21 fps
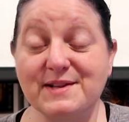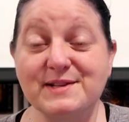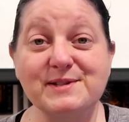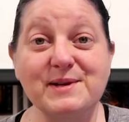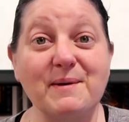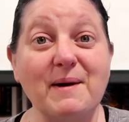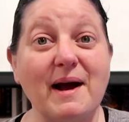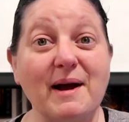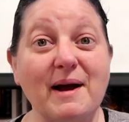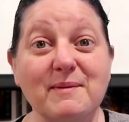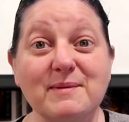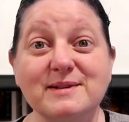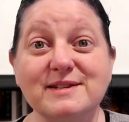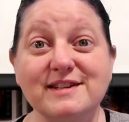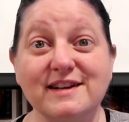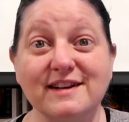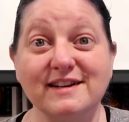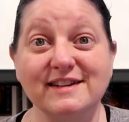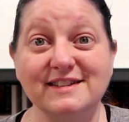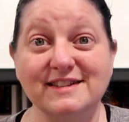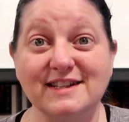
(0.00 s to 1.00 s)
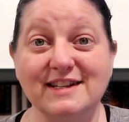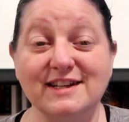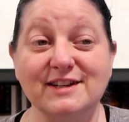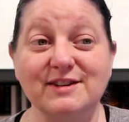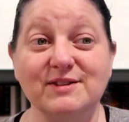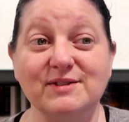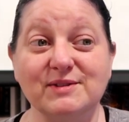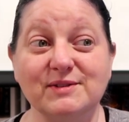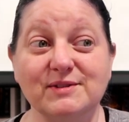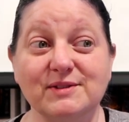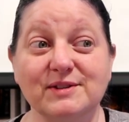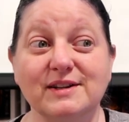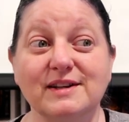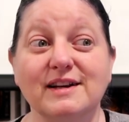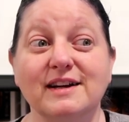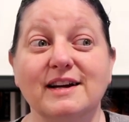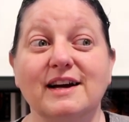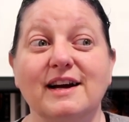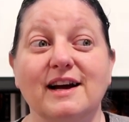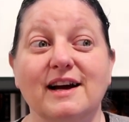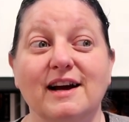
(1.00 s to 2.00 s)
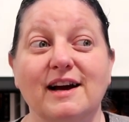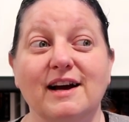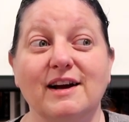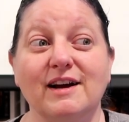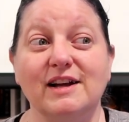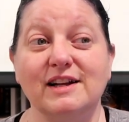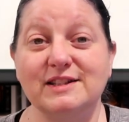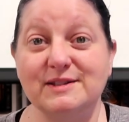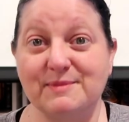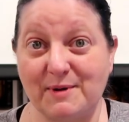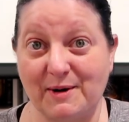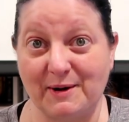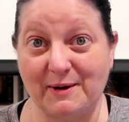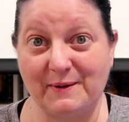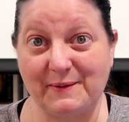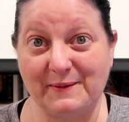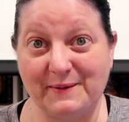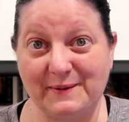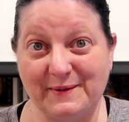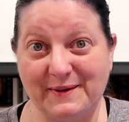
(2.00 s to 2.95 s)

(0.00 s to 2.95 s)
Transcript: So I will talk to you tomorrow.